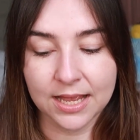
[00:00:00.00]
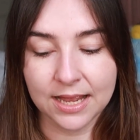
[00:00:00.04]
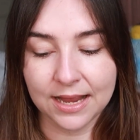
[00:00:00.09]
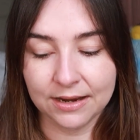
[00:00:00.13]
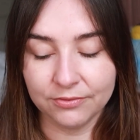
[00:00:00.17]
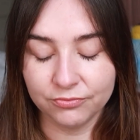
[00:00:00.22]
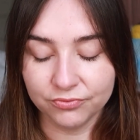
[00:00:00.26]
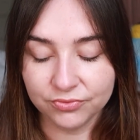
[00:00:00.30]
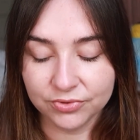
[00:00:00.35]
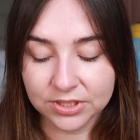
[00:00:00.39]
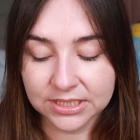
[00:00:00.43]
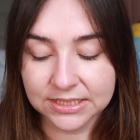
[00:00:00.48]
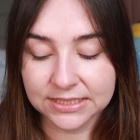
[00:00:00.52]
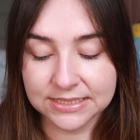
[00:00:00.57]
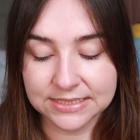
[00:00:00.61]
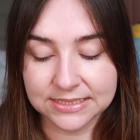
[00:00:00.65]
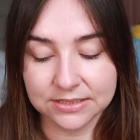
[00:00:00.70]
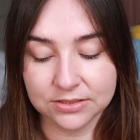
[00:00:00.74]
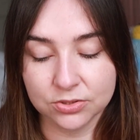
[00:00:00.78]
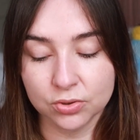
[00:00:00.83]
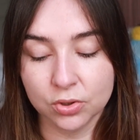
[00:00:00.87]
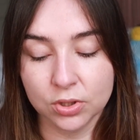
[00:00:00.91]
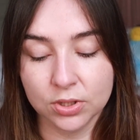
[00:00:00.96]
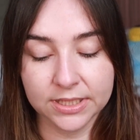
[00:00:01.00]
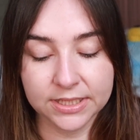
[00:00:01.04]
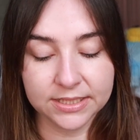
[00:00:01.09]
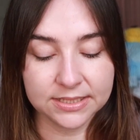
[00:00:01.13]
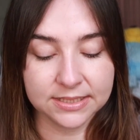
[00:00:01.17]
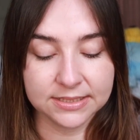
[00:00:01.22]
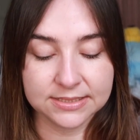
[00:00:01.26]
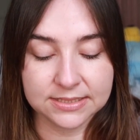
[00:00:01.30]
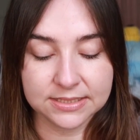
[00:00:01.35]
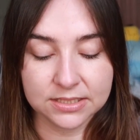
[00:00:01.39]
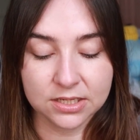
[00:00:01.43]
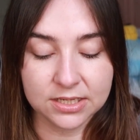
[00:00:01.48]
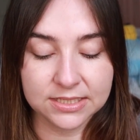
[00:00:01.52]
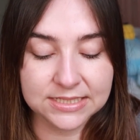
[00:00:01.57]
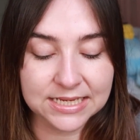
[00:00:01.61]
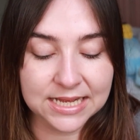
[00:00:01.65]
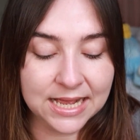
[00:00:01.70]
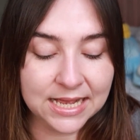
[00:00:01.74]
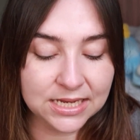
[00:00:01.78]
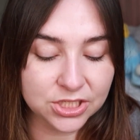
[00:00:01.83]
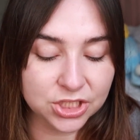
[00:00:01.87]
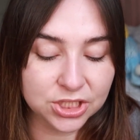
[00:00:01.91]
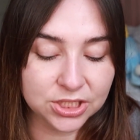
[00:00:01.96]
I really did not like this. There's
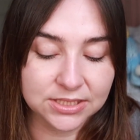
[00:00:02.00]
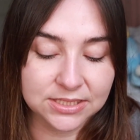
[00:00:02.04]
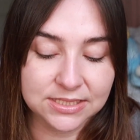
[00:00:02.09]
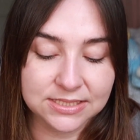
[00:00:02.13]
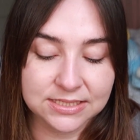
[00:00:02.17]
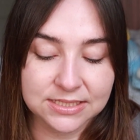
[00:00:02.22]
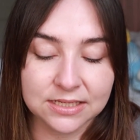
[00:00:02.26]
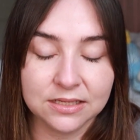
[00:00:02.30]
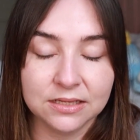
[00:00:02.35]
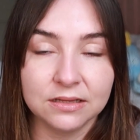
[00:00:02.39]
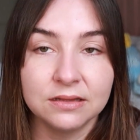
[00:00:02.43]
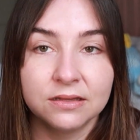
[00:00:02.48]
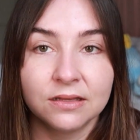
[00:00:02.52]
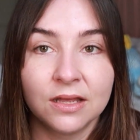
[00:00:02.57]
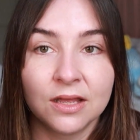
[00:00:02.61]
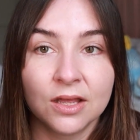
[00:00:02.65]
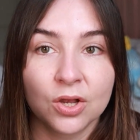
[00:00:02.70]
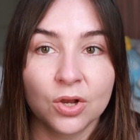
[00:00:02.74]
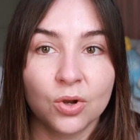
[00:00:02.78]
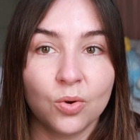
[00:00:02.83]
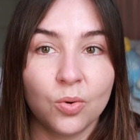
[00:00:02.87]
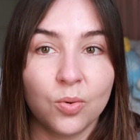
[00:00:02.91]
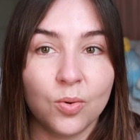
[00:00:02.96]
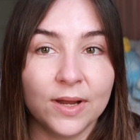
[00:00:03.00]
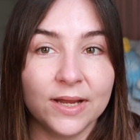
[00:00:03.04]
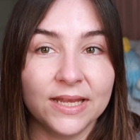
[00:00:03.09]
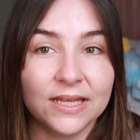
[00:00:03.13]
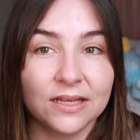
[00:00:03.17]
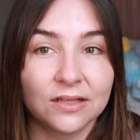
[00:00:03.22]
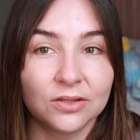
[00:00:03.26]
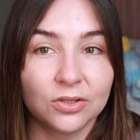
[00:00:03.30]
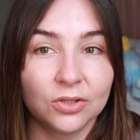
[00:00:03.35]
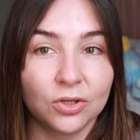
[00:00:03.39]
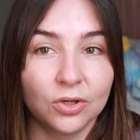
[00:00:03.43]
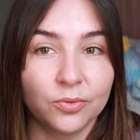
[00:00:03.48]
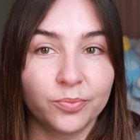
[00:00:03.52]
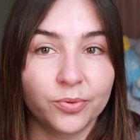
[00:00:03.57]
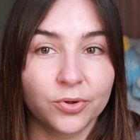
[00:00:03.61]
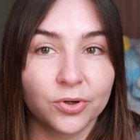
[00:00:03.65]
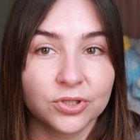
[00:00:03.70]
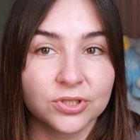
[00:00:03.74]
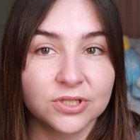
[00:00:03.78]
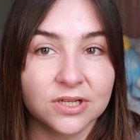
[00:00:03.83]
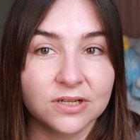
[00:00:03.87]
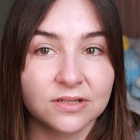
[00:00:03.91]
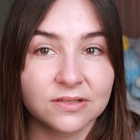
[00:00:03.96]
actually still quite a lot of
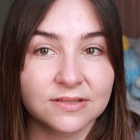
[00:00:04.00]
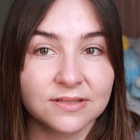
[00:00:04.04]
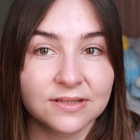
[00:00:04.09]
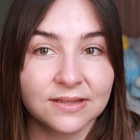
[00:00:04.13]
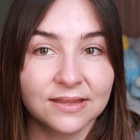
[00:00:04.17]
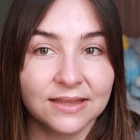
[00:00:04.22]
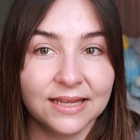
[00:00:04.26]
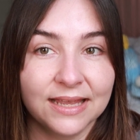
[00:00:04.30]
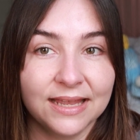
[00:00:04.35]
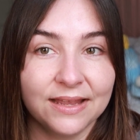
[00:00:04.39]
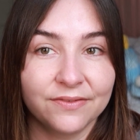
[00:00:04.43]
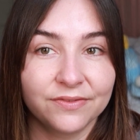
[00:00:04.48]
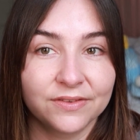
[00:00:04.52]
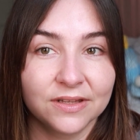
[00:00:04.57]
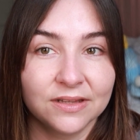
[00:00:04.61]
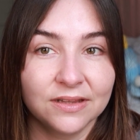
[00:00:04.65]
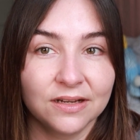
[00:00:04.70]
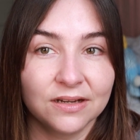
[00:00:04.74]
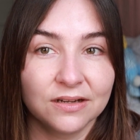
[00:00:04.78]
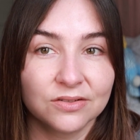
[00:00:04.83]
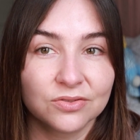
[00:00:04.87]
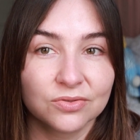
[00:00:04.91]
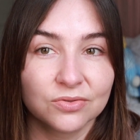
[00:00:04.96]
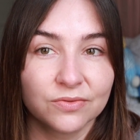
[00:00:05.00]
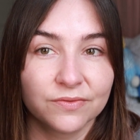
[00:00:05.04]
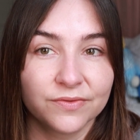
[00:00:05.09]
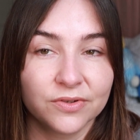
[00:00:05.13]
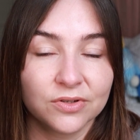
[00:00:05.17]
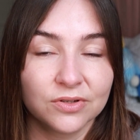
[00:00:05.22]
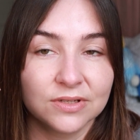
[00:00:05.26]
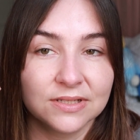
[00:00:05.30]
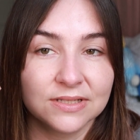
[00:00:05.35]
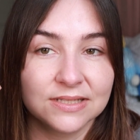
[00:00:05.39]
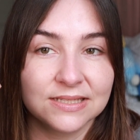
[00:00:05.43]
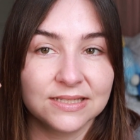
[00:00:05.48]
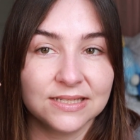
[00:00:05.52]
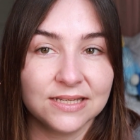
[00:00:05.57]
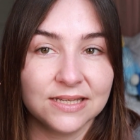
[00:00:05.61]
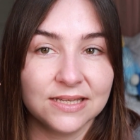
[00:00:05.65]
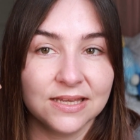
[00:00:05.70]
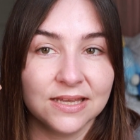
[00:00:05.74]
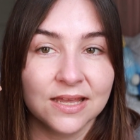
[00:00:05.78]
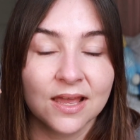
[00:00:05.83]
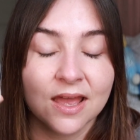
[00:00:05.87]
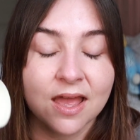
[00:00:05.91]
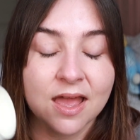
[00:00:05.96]
product left in there. I don't know if you're going to
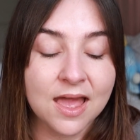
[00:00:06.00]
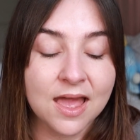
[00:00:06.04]
see.